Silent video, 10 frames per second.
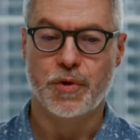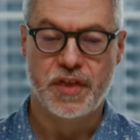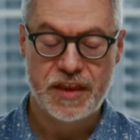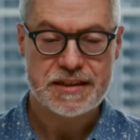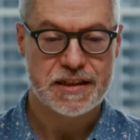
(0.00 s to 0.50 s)

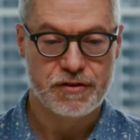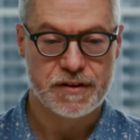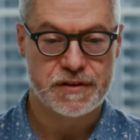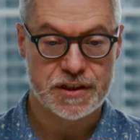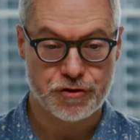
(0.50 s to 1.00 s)
With this level
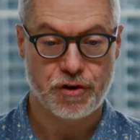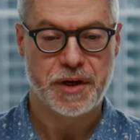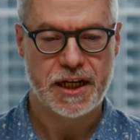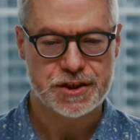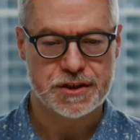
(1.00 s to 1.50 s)
of
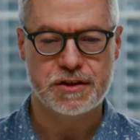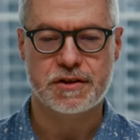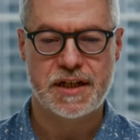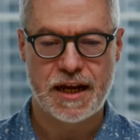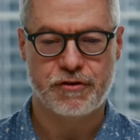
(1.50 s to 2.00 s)
discrimination, you'll
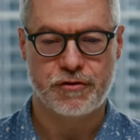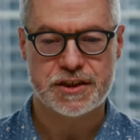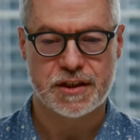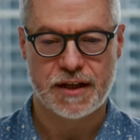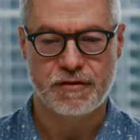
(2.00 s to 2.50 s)
never
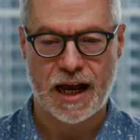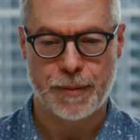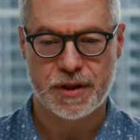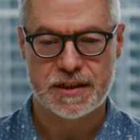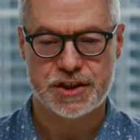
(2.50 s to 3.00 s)
reach the level Apple has